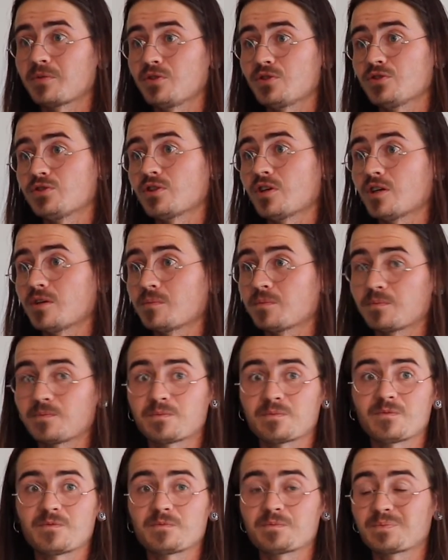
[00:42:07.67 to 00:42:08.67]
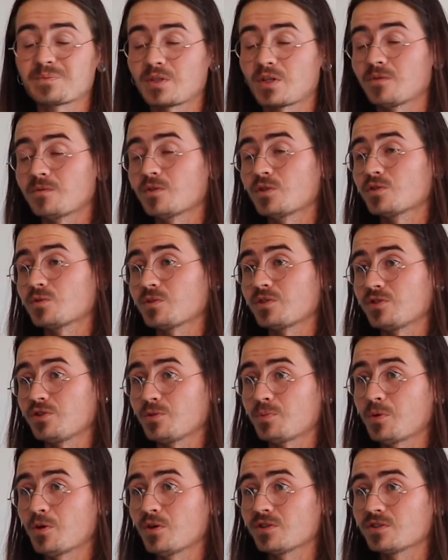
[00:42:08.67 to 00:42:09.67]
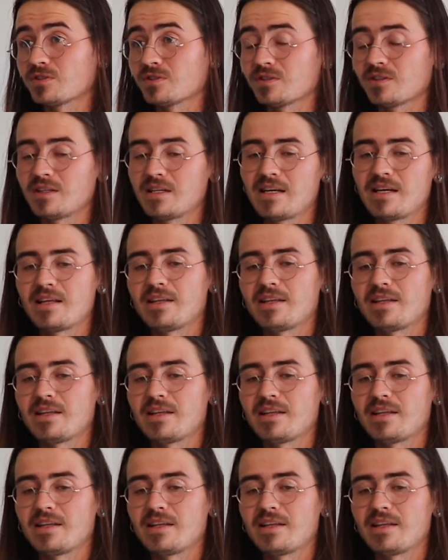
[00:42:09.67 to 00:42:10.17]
a new job, converse with a new person.